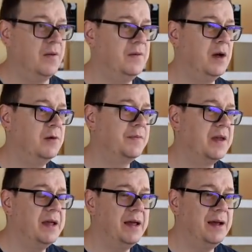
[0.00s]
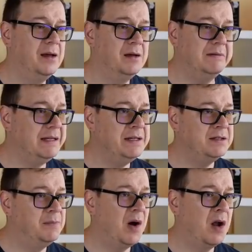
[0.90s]
Now, uh, that
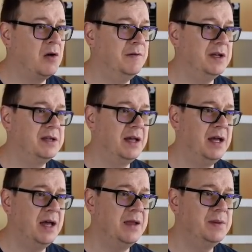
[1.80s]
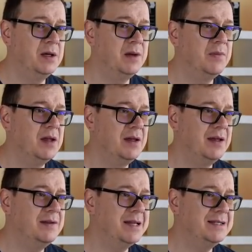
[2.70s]
is the bulk of it and uh,
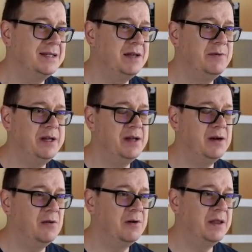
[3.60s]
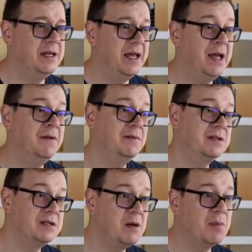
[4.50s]
as you can see we already
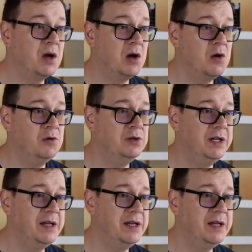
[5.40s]
have some code